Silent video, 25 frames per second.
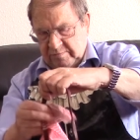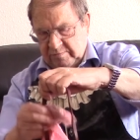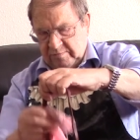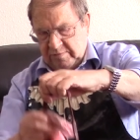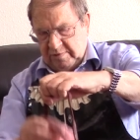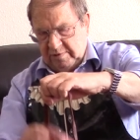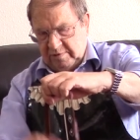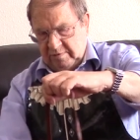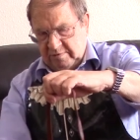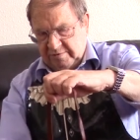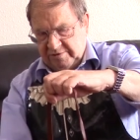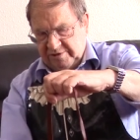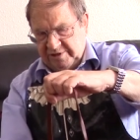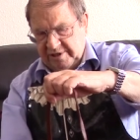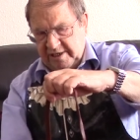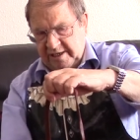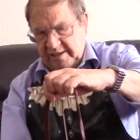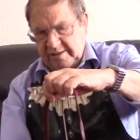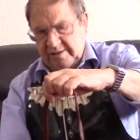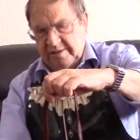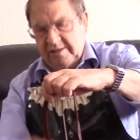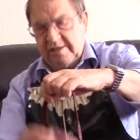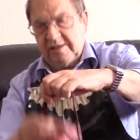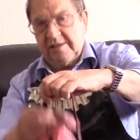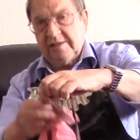oh,
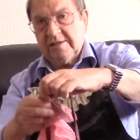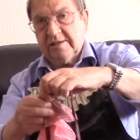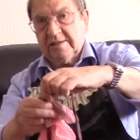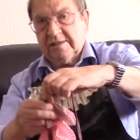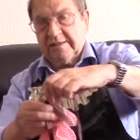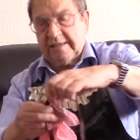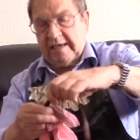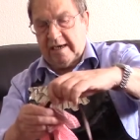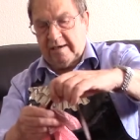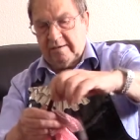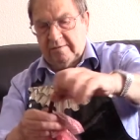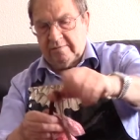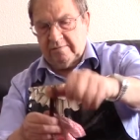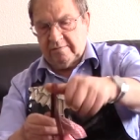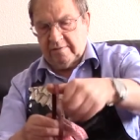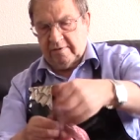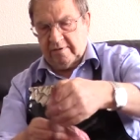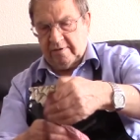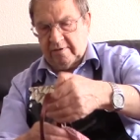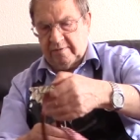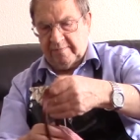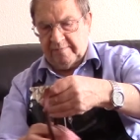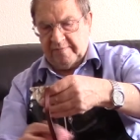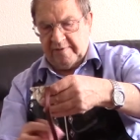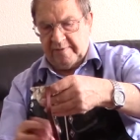10 years ago.
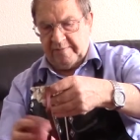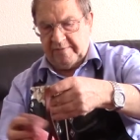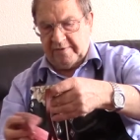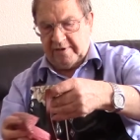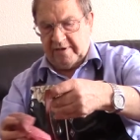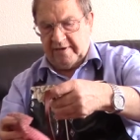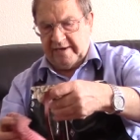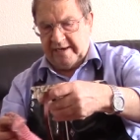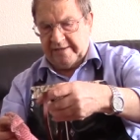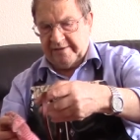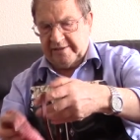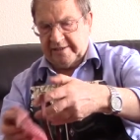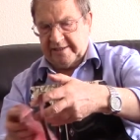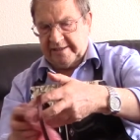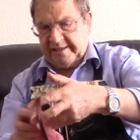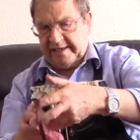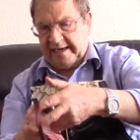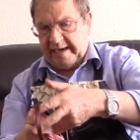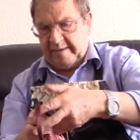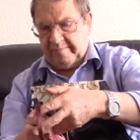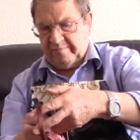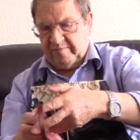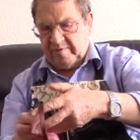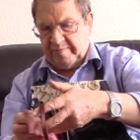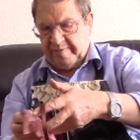I mean, I had the
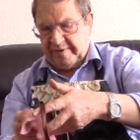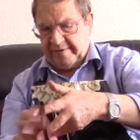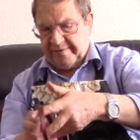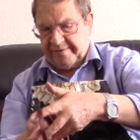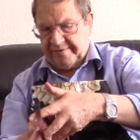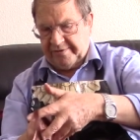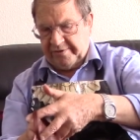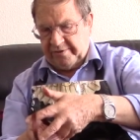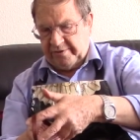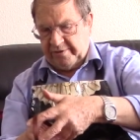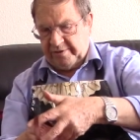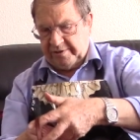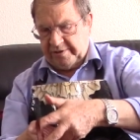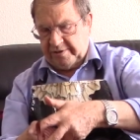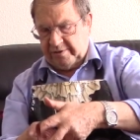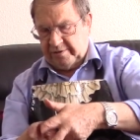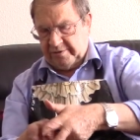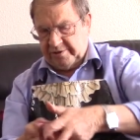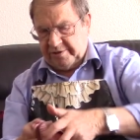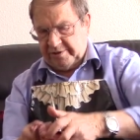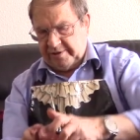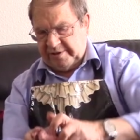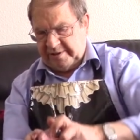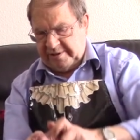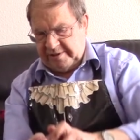camera about 30 odd
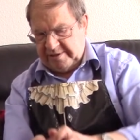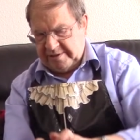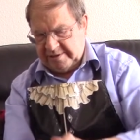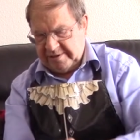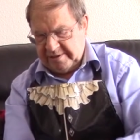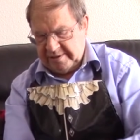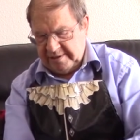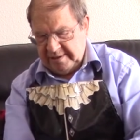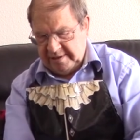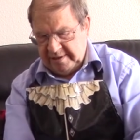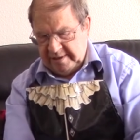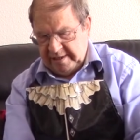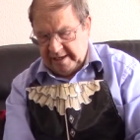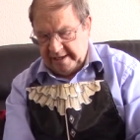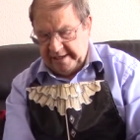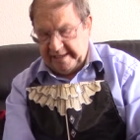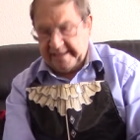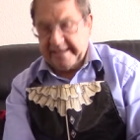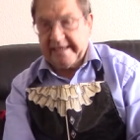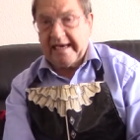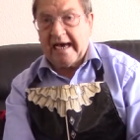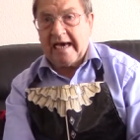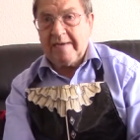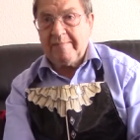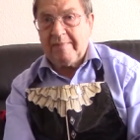years. And it
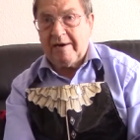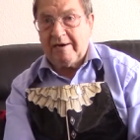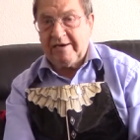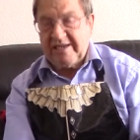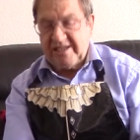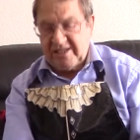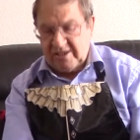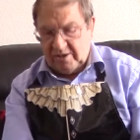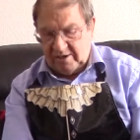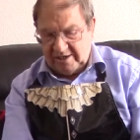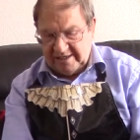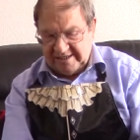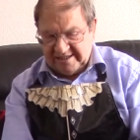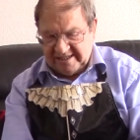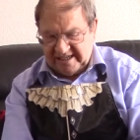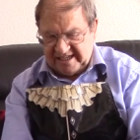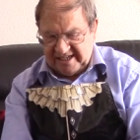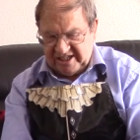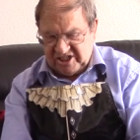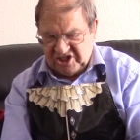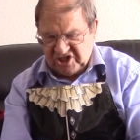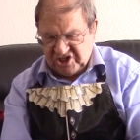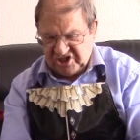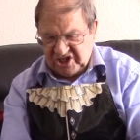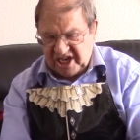came out in
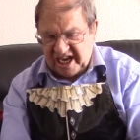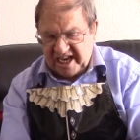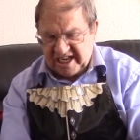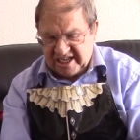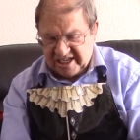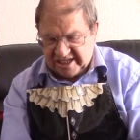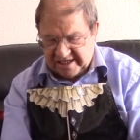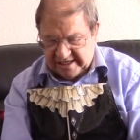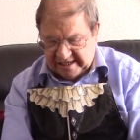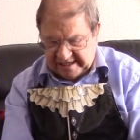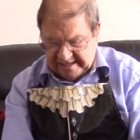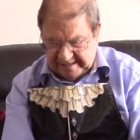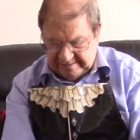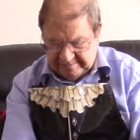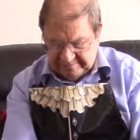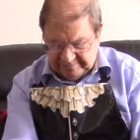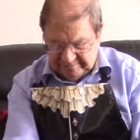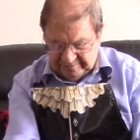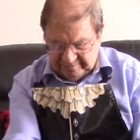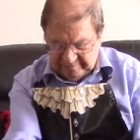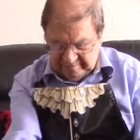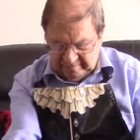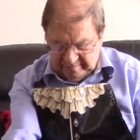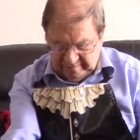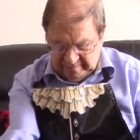1960.
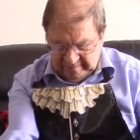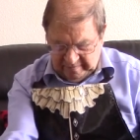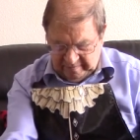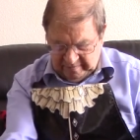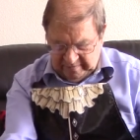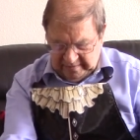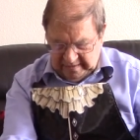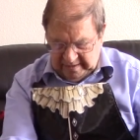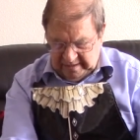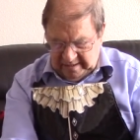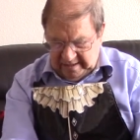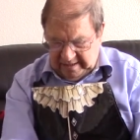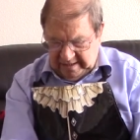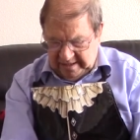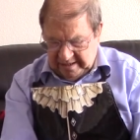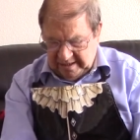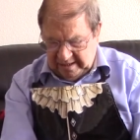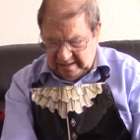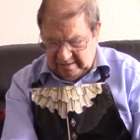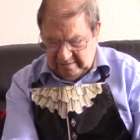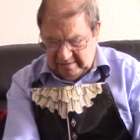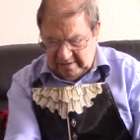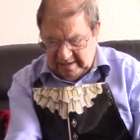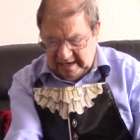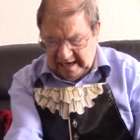
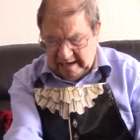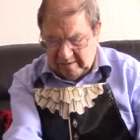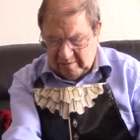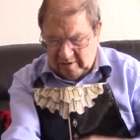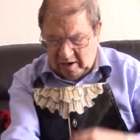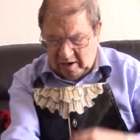So how